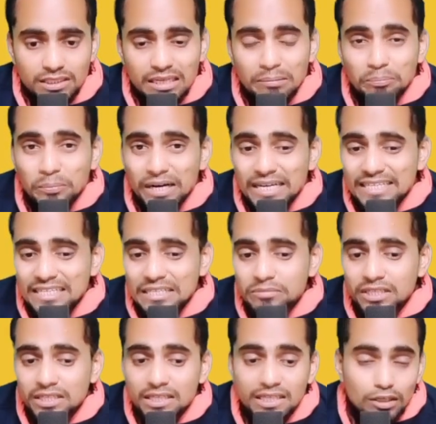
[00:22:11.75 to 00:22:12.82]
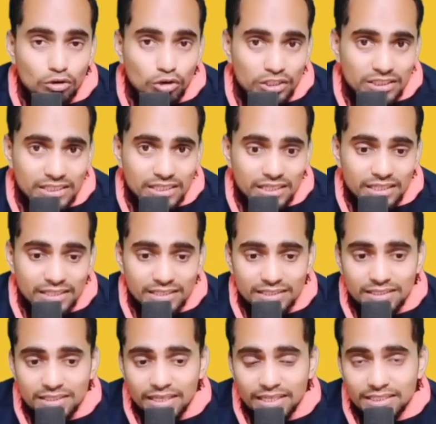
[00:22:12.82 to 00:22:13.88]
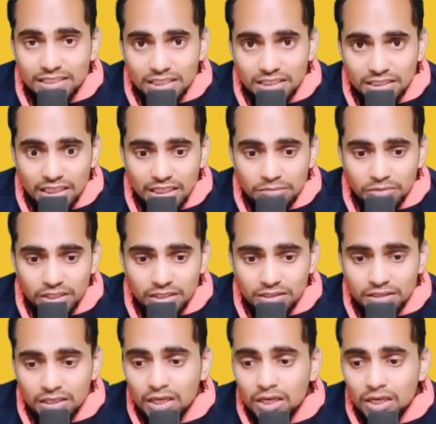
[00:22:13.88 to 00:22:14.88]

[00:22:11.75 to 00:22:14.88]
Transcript: compile time error, logical error, and runtime error.